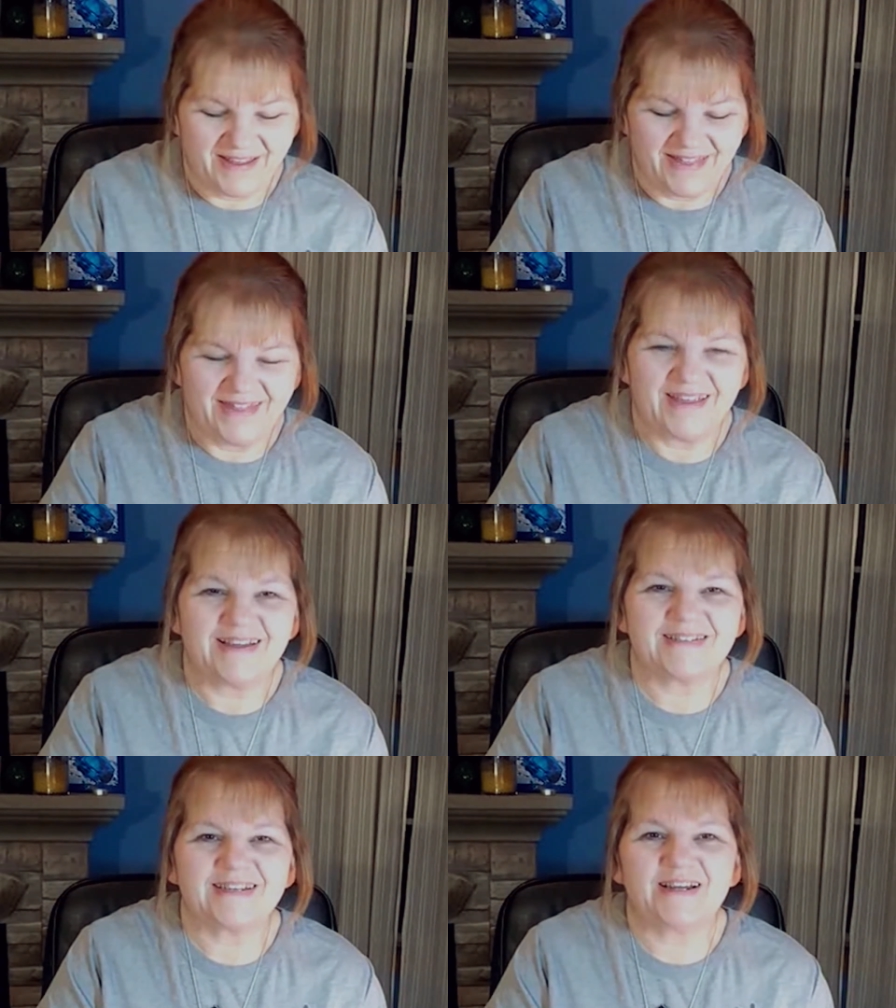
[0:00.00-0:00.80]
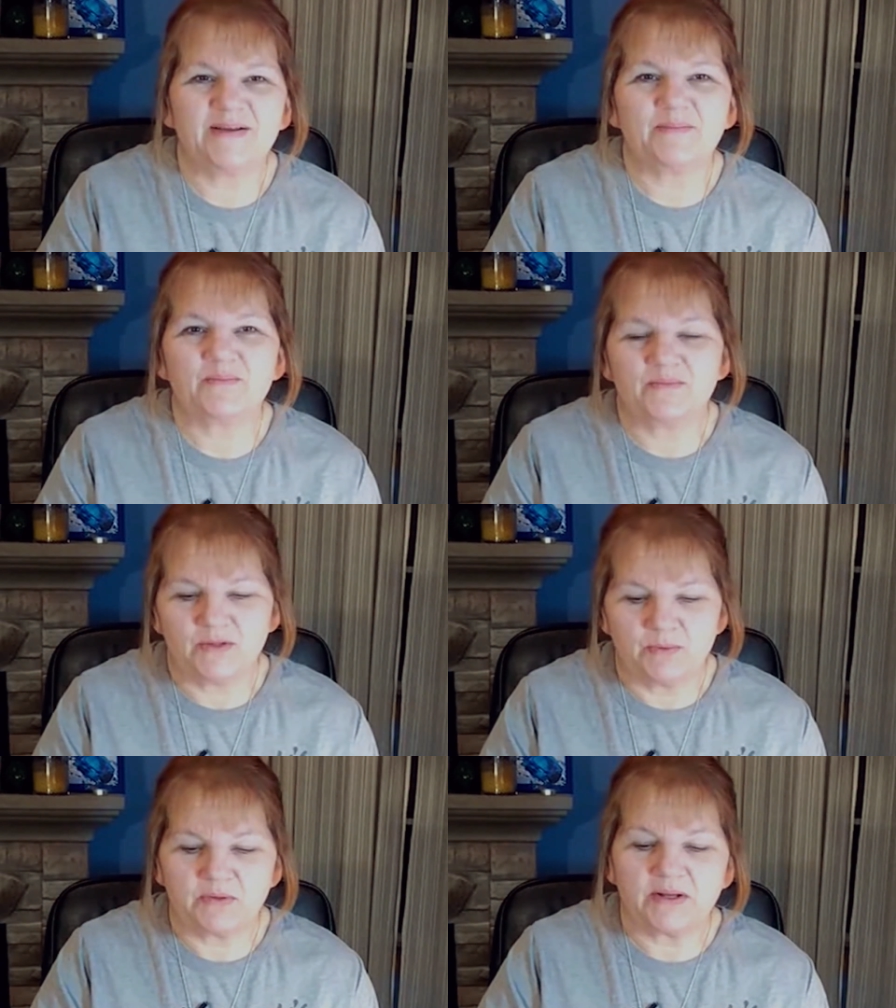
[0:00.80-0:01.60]
that you
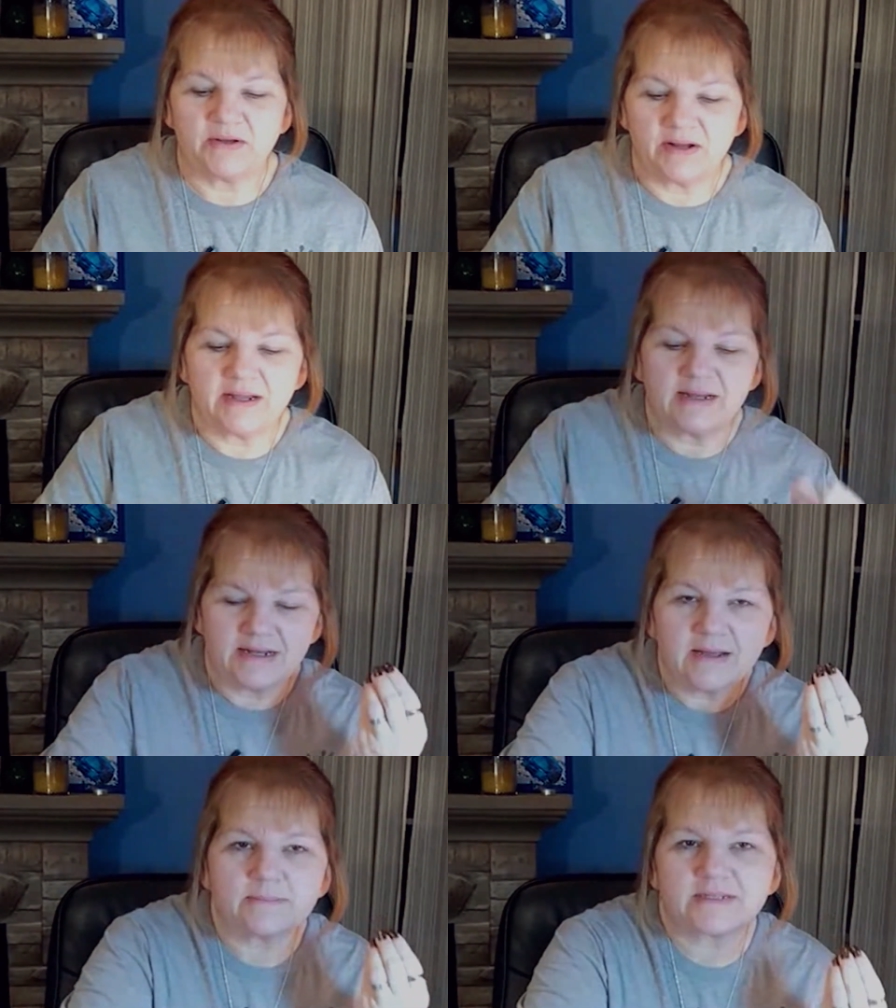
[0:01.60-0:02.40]
put around your eye and it helps